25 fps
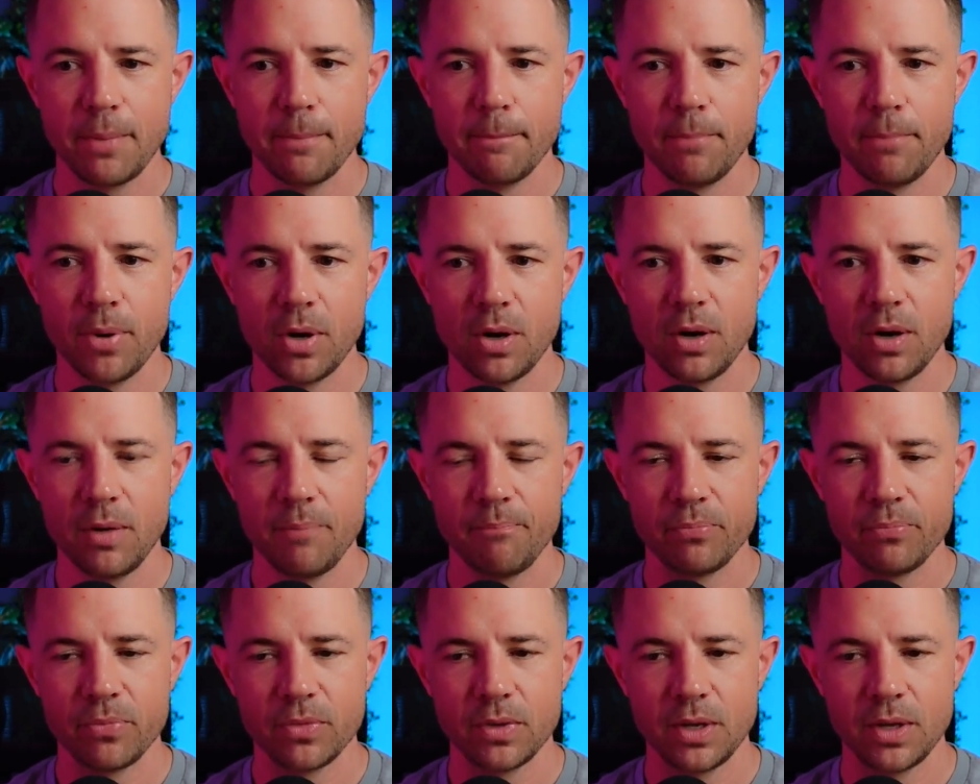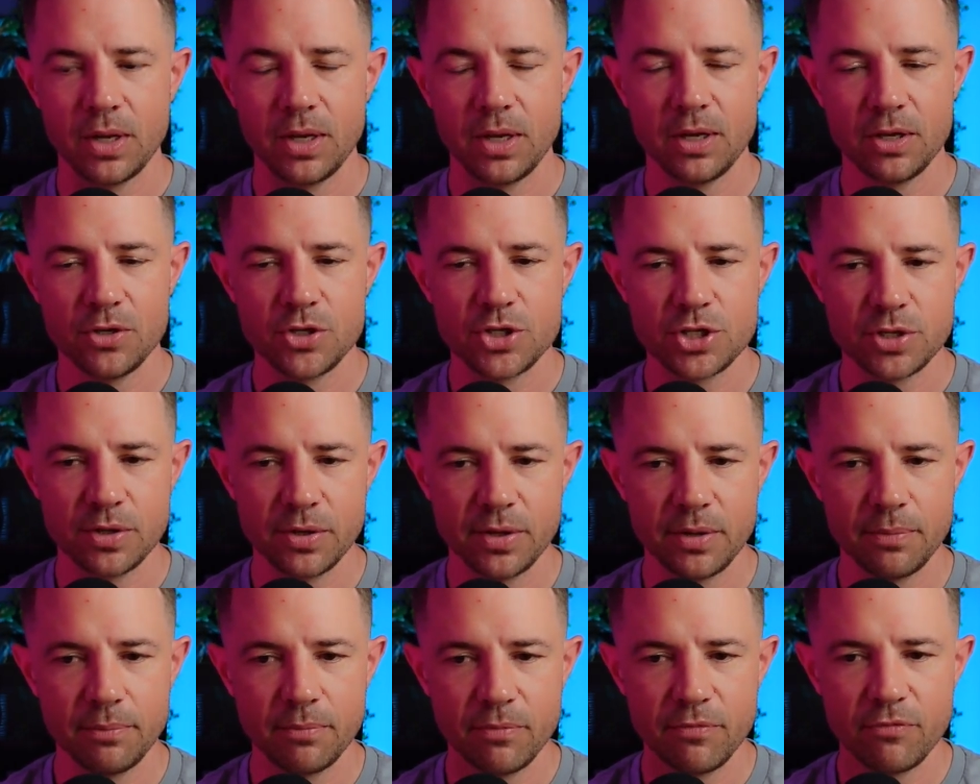but and she,
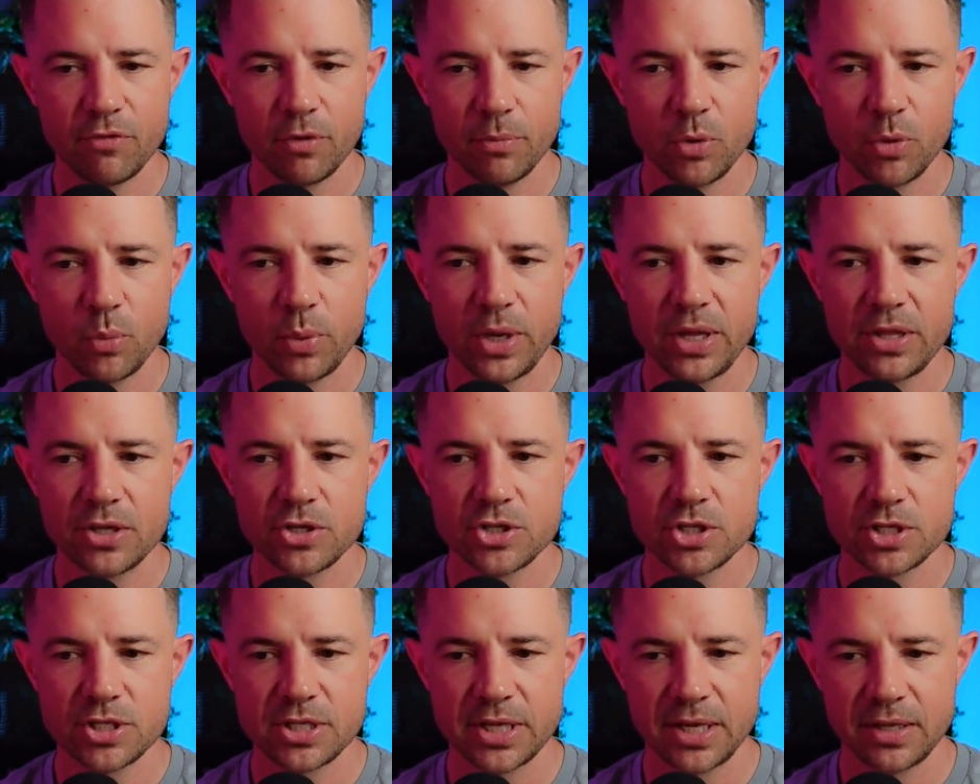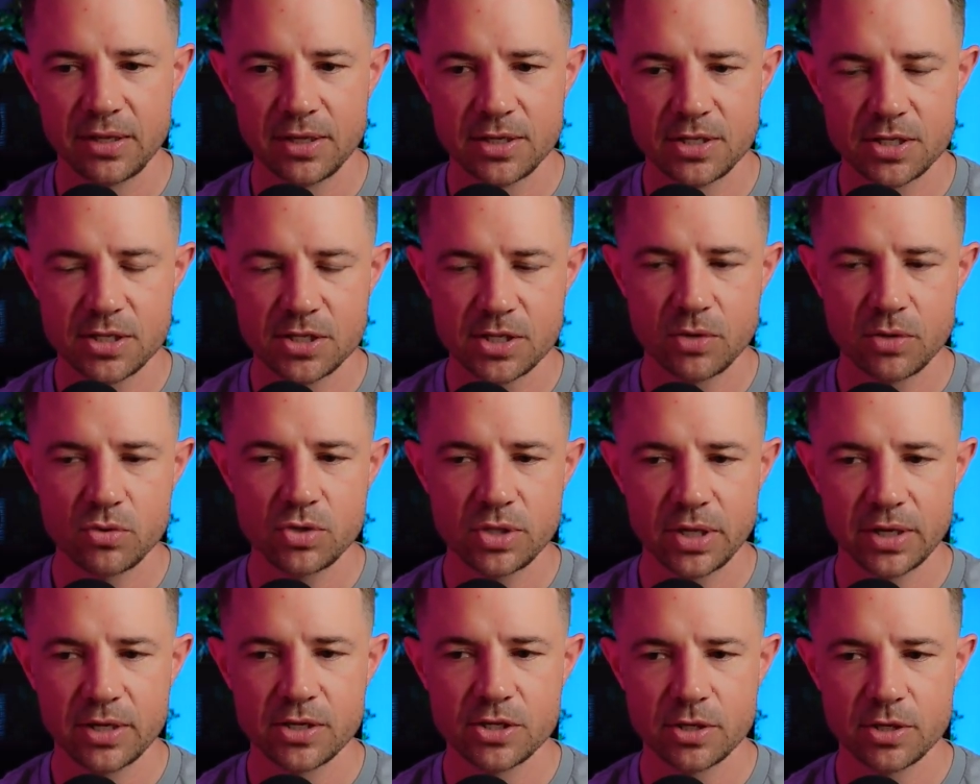from the way that she said this, it sounds
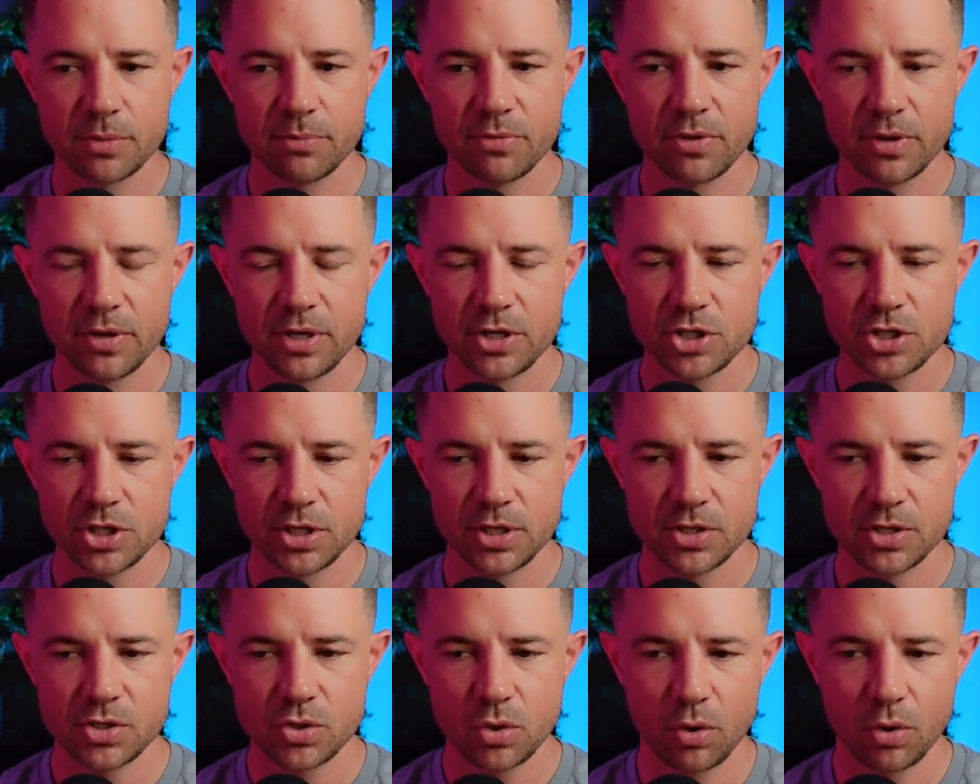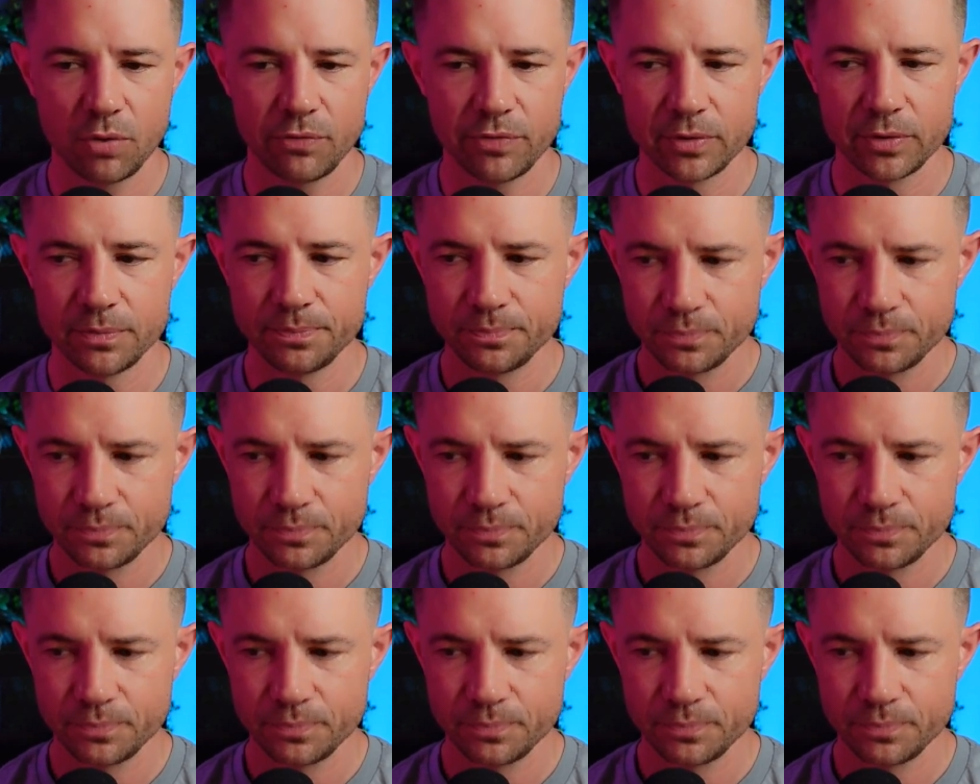like it's something that she does often.